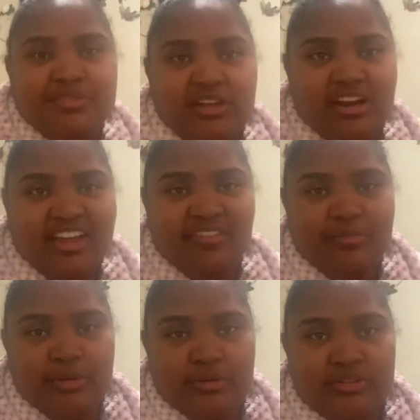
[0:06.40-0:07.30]
sorry I haven't
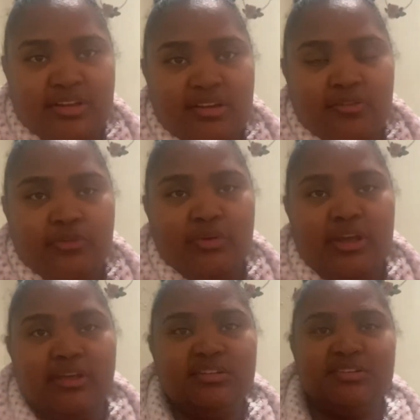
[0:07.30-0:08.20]
posted in a few
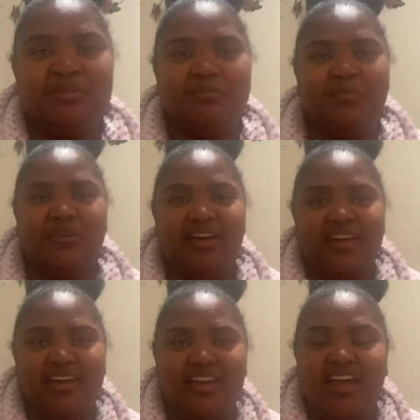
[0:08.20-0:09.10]
days,
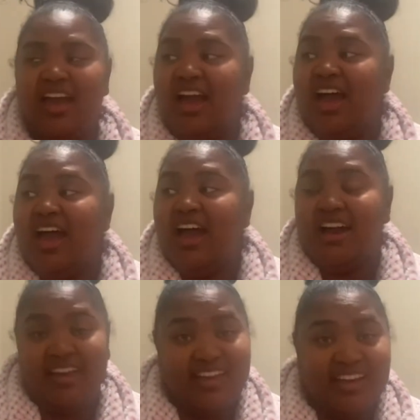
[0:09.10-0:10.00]
but
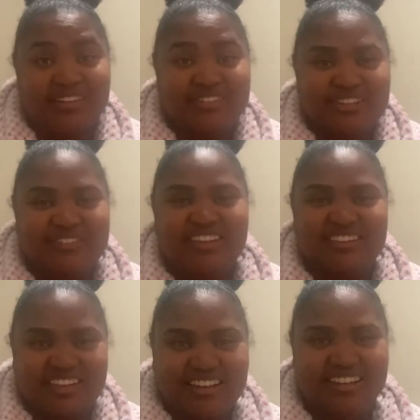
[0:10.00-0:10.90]
I have some
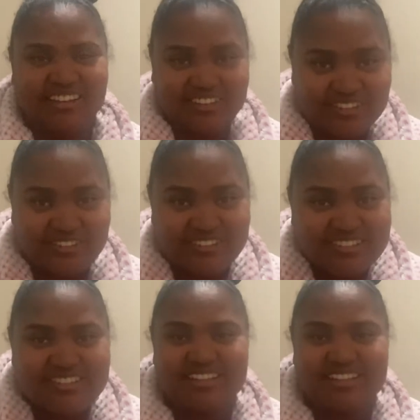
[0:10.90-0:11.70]
exciting news.